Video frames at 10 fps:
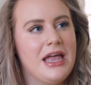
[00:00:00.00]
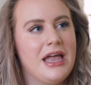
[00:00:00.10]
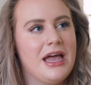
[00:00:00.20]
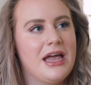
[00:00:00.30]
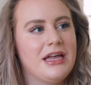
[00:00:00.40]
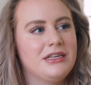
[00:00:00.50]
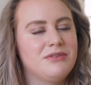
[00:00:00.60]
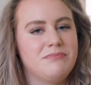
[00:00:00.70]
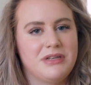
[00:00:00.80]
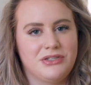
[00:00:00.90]

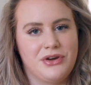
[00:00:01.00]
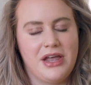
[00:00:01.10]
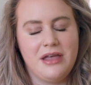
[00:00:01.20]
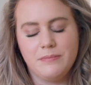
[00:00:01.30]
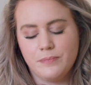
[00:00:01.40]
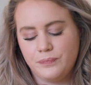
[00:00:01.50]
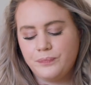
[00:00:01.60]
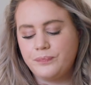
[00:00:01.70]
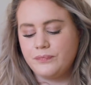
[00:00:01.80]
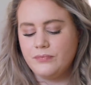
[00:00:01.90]
and Misery.
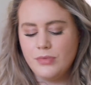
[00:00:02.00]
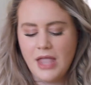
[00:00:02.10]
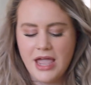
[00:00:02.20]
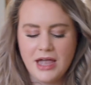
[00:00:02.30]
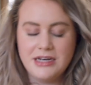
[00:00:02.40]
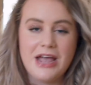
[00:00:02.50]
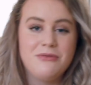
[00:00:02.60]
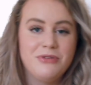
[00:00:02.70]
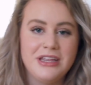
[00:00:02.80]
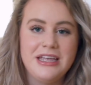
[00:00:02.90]
And
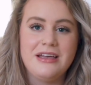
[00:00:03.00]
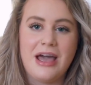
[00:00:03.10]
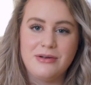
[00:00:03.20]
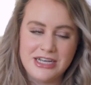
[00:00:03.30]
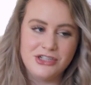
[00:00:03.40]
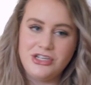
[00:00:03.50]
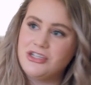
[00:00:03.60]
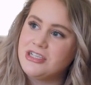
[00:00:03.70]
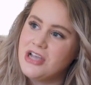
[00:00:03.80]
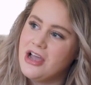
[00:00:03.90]
I was actually
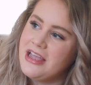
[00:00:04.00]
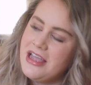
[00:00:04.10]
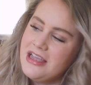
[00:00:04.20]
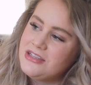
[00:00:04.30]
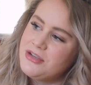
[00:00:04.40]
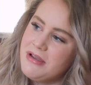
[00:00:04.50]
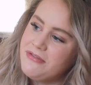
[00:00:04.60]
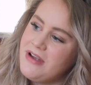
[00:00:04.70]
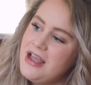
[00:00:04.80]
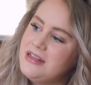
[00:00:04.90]
just talking to my
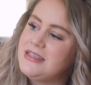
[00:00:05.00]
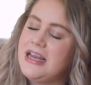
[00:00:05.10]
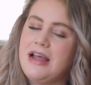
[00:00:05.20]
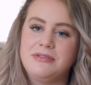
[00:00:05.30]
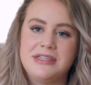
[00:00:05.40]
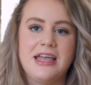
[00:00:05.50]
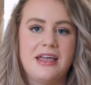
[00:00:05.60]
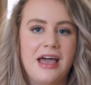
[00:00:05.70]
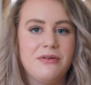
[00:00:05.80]
friends, and I was like,